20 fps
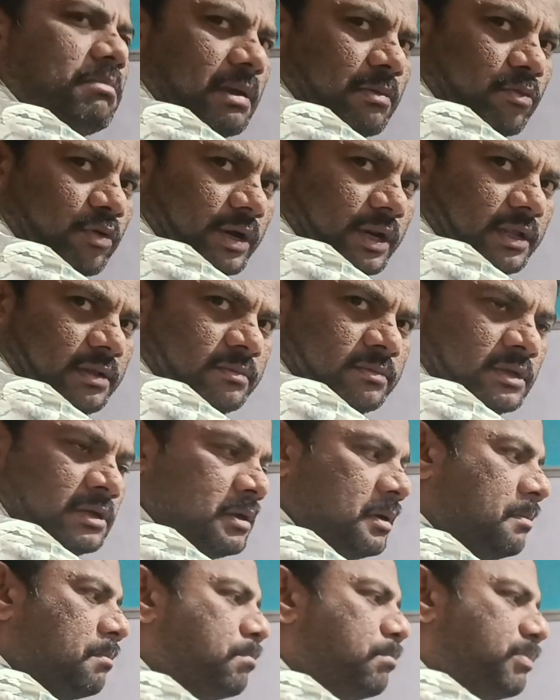the main
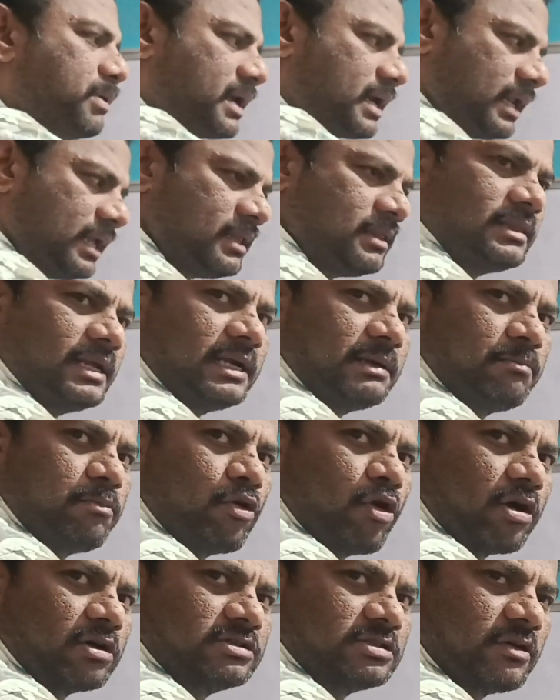memory, bring
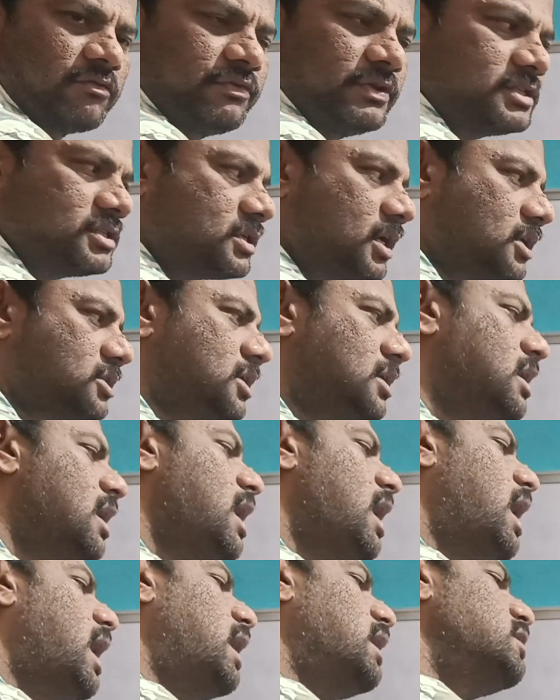that blocks of
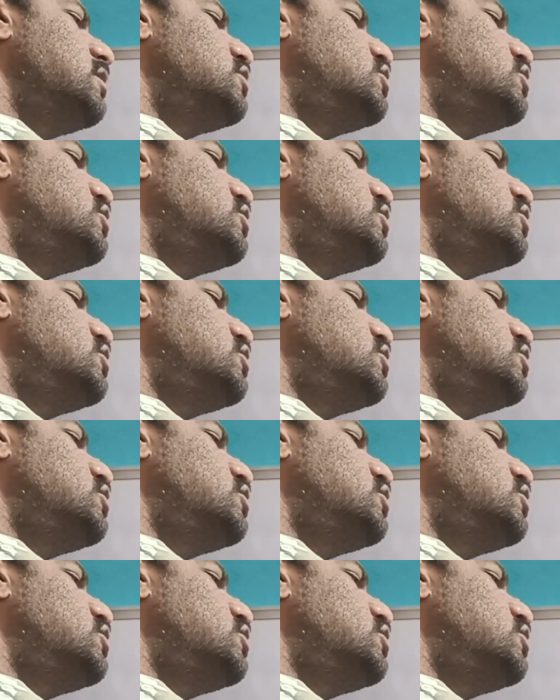instruction